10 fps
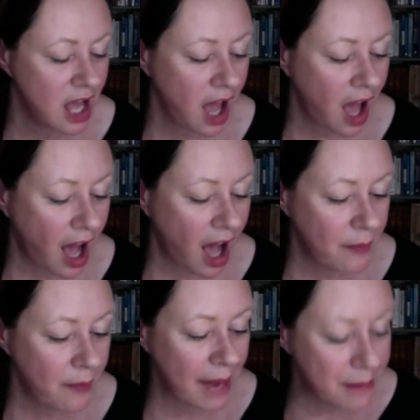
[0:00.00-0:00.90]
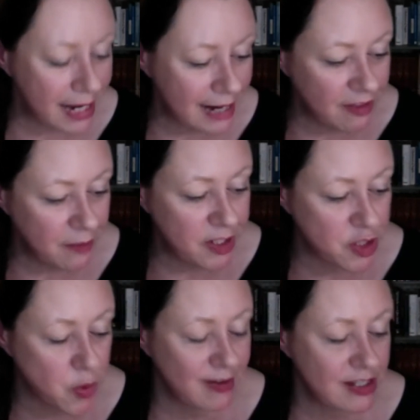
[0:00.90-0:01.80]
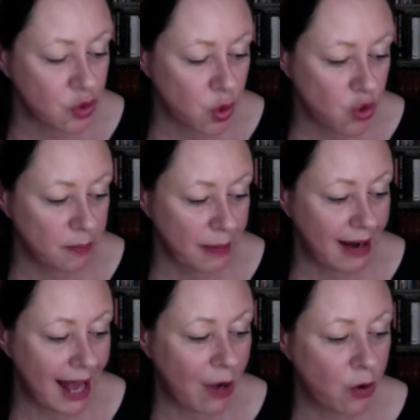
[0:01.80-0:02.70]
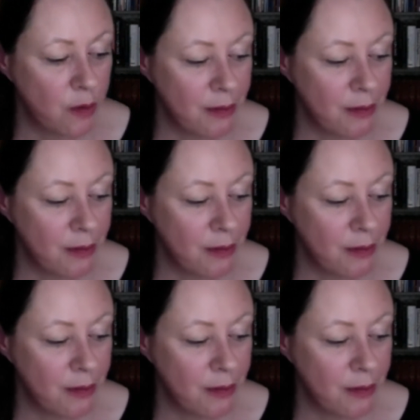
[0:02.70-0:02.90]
And many of the obituaries talked about how her mother